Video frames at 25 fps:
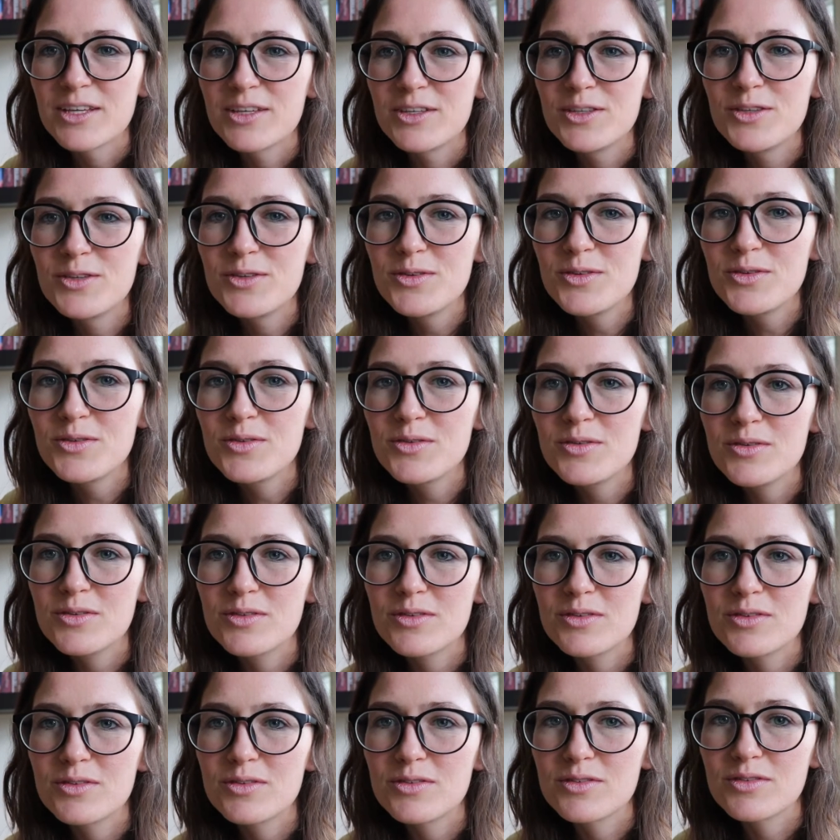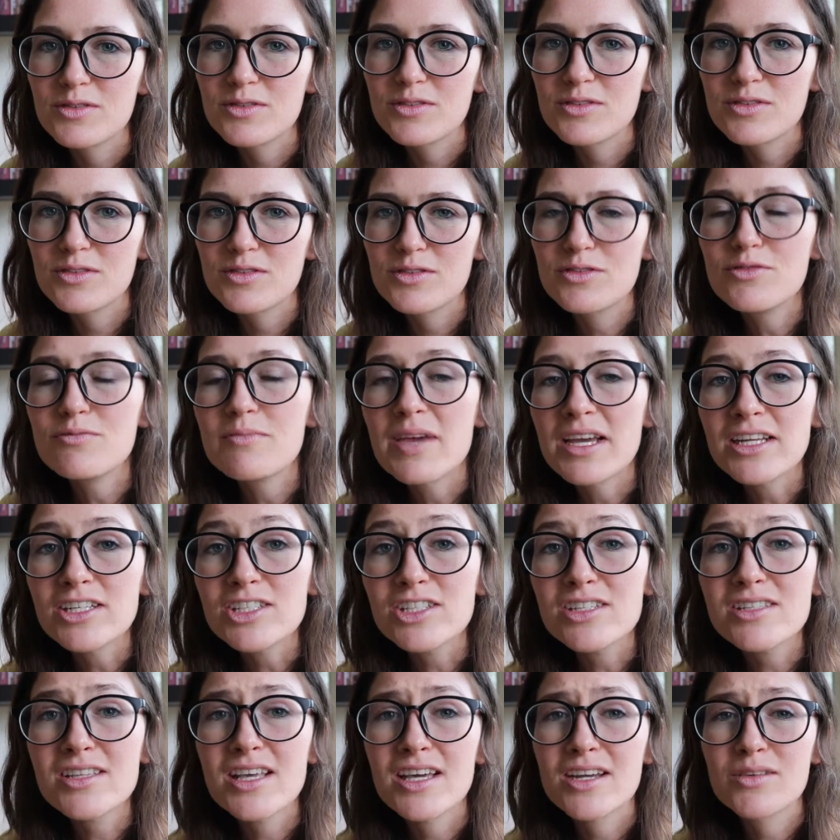you
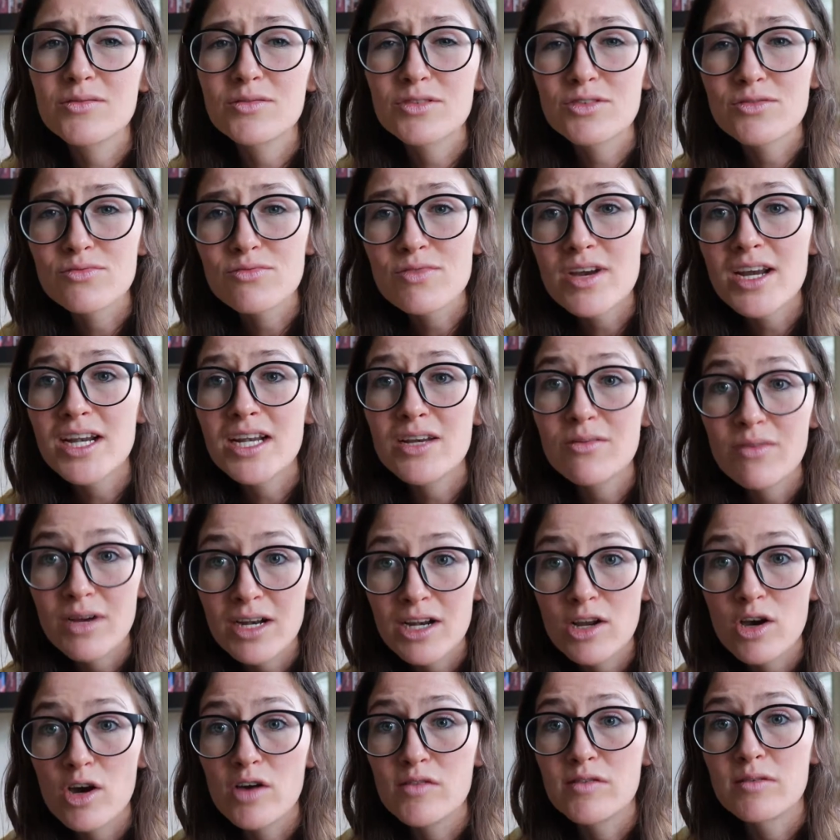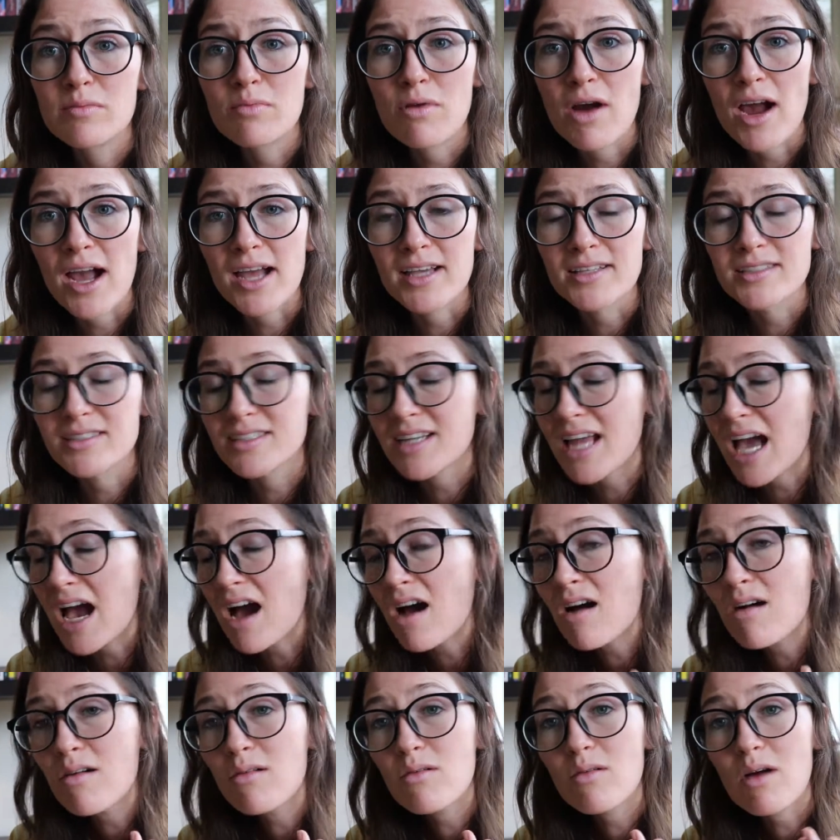mentioned that it was really overpriced, and
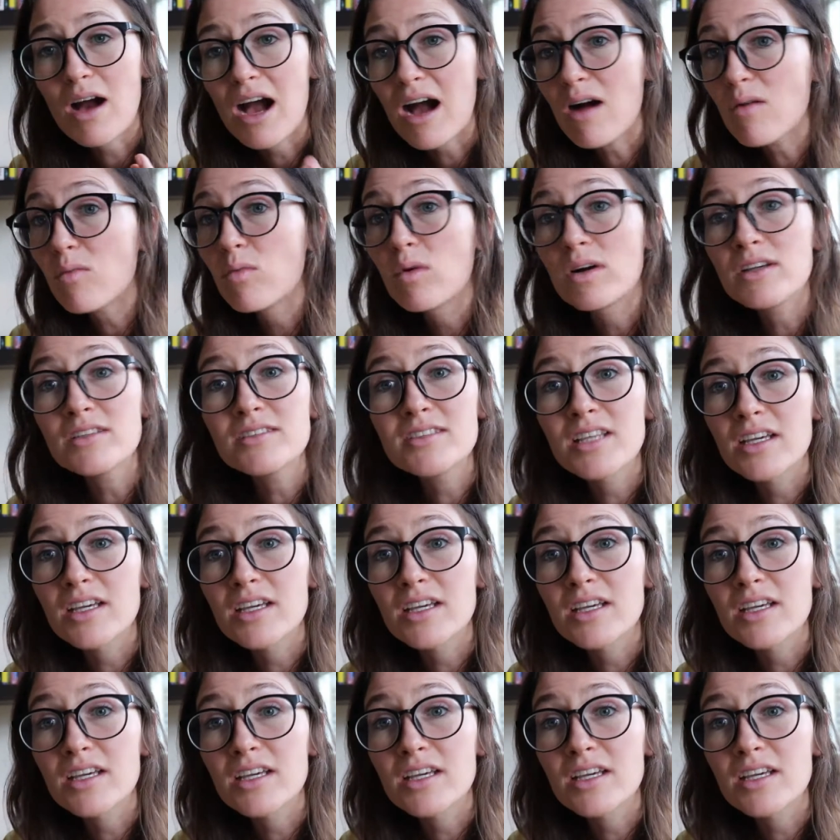how was